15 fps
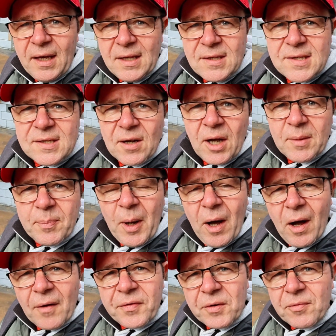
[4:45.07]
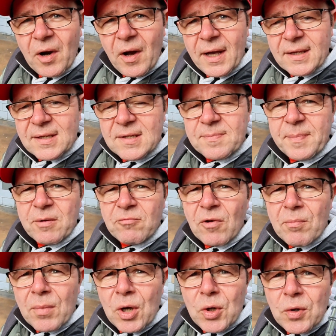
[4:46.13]
inside part of the ride has been
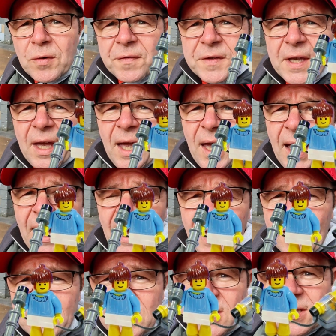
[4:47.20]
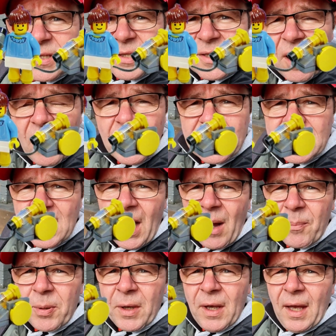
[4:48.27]
removed and tidied up,